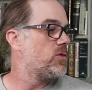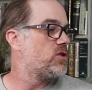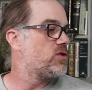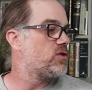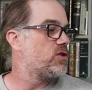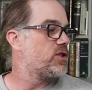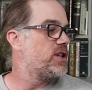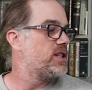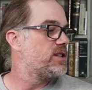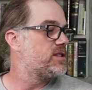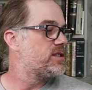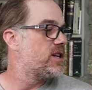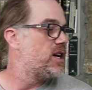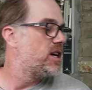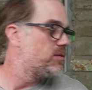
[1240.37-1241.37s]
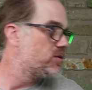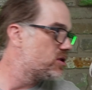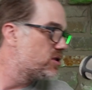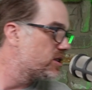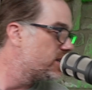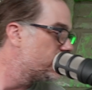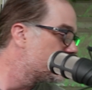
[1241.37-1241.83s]
just looking at the
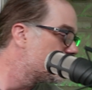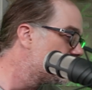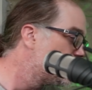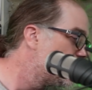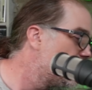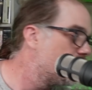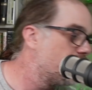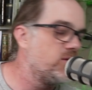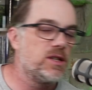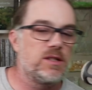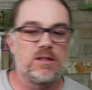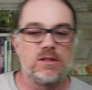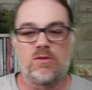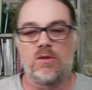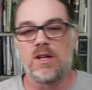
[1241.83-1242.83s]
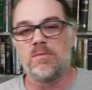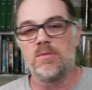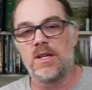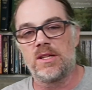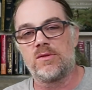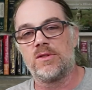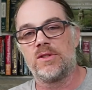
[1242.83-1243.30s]
time, we're at 20
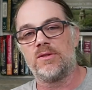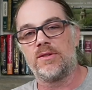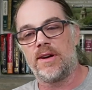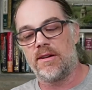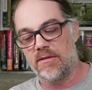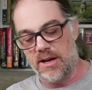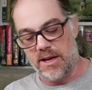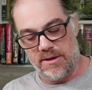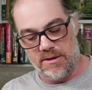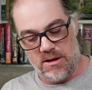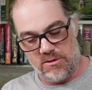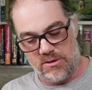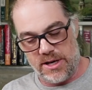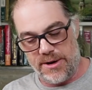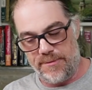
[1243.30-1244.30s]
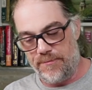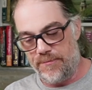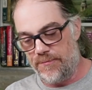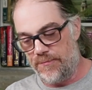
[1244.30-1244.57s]
minutes, we're doing all right. Okay.